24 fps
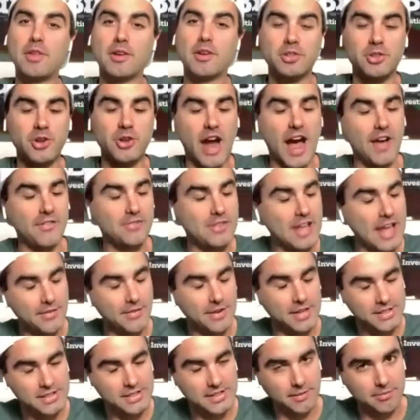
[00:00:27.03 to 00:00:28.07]
The draft gave
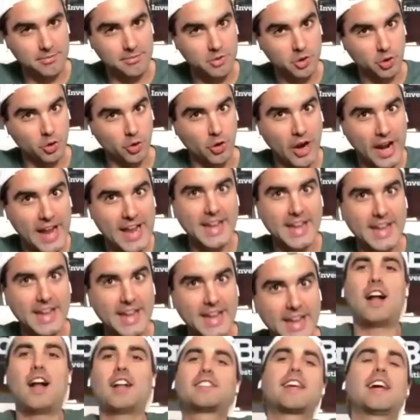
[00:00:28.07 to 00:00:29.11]
us some great
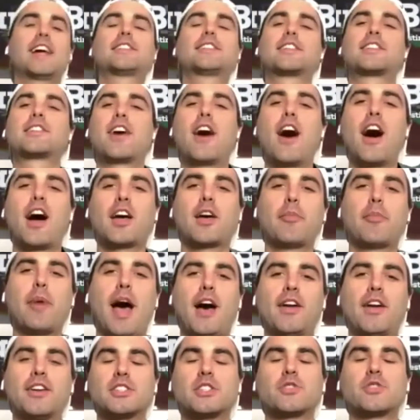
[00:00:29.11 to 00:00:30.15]
content to talk
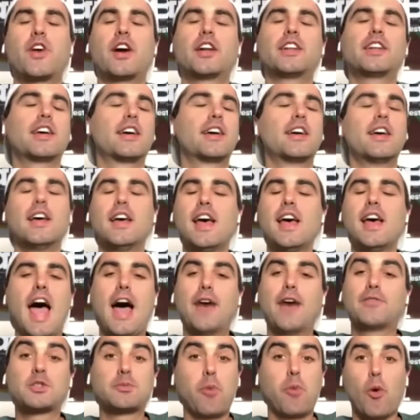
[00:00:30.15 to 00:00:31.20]
about. It's just fun to
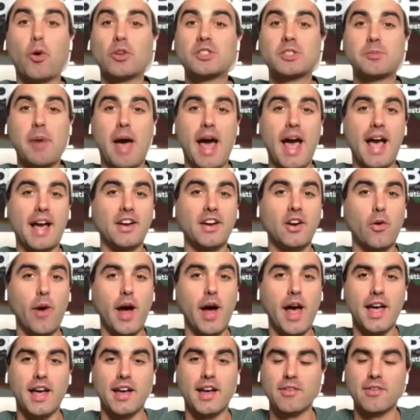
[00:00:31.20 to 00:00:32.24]
have sports back in a
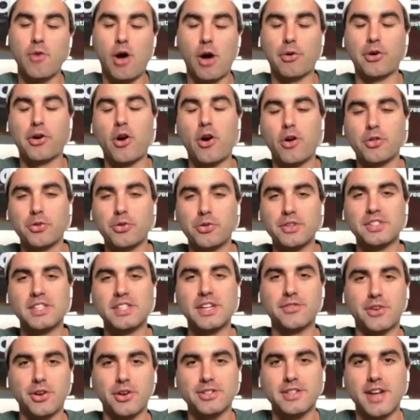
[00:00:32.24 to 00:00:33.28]
way while we're going through this
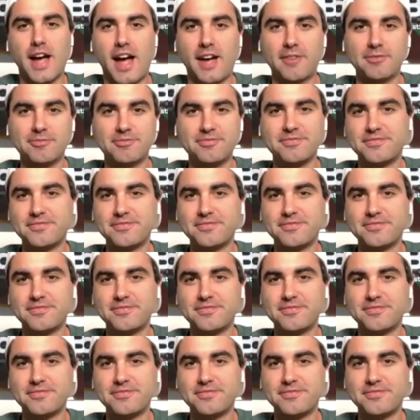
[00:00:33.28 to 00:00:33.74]
difficult time.